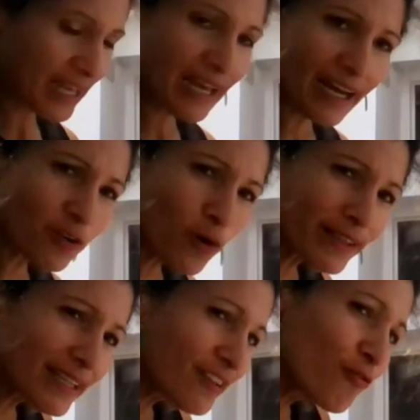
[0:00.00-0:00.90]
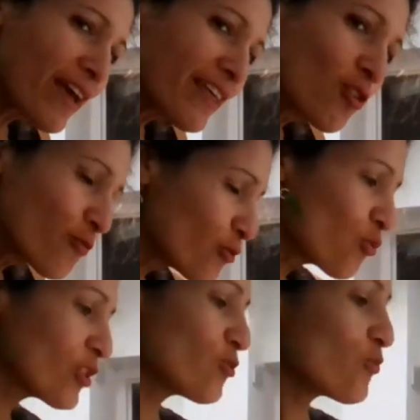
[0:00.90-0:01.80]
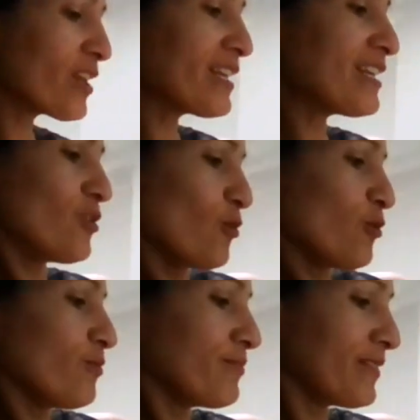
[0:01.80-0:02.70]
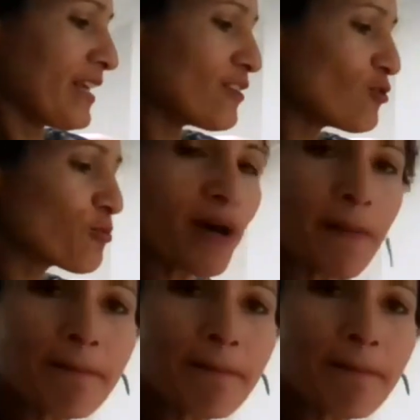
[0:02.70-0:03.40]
I wonder if any of you, when you were little and your mom